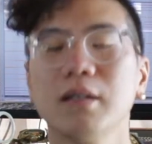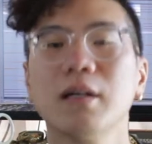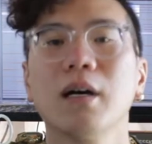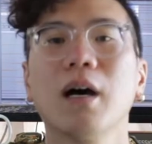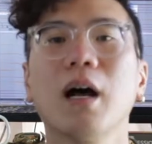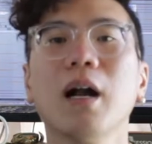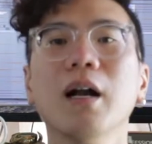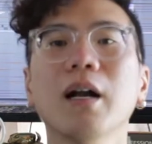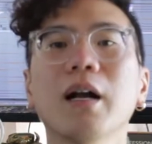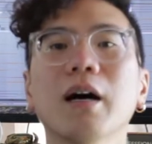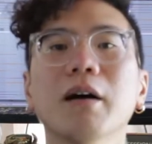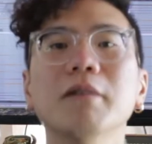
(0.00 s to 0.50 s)

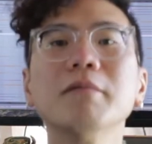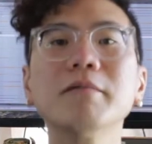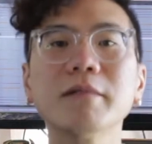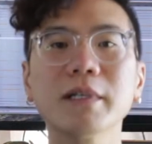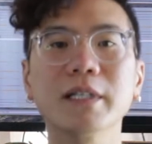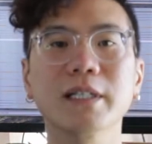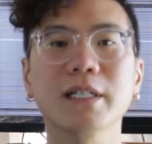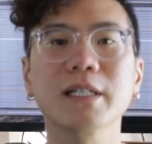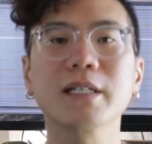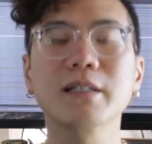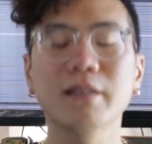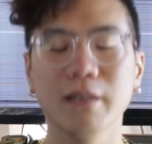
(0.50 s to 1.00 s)
I don't know.
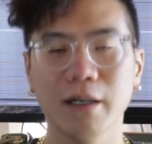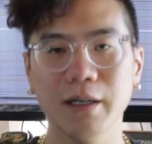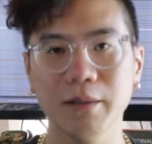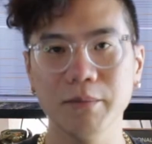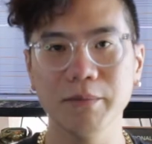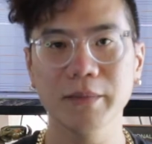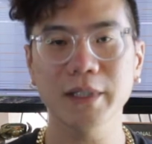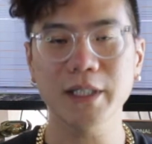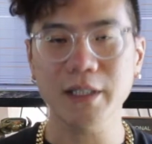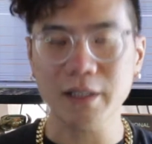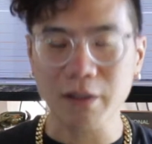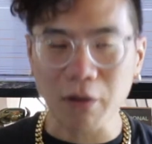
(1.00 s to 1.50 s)
Is this
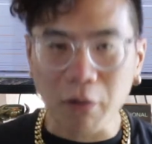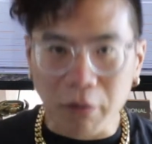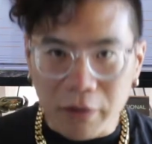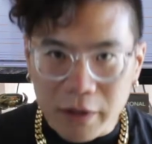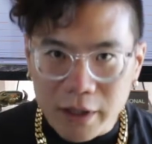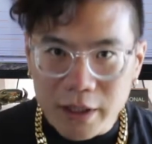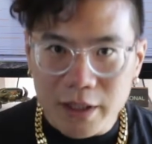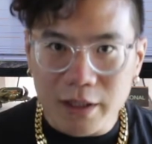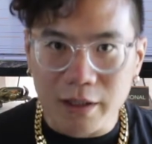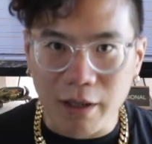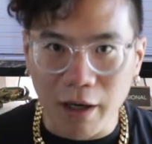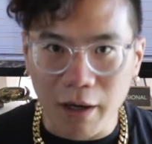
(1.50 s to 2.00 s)
dumb? Is this whole
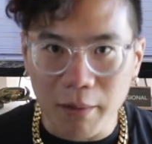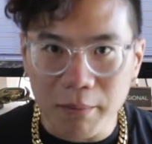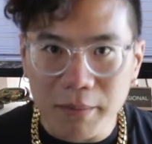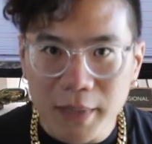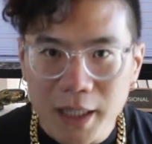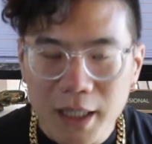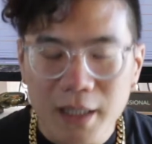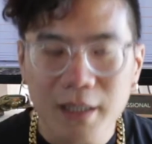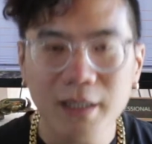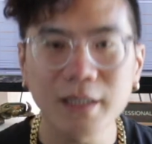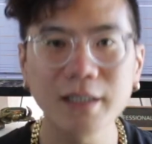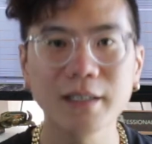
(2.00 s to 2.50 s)
thing dumb?
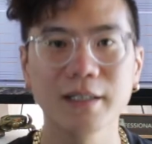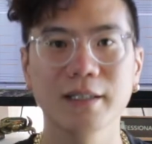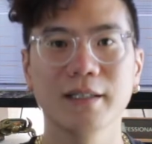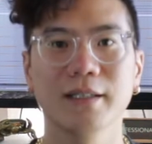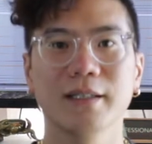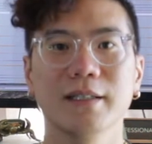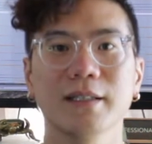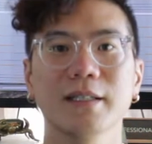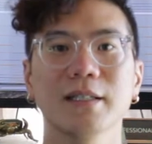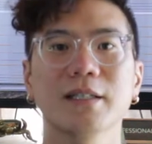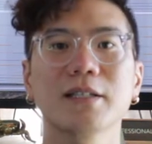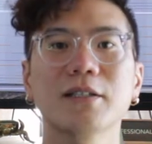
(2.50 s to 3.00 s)

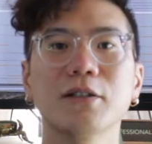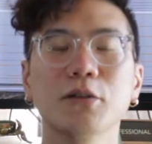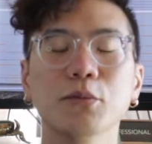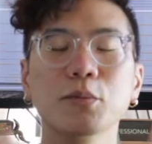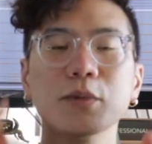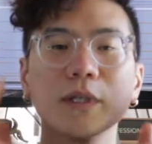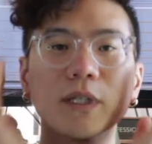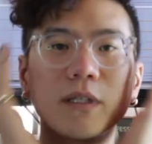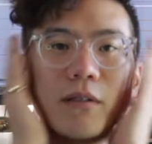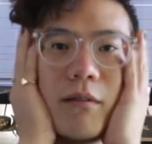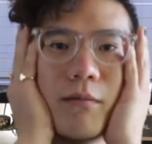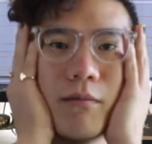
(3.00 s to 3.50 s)
Is it
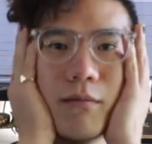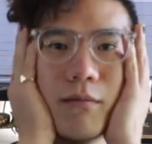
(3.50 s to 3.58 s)
stupid?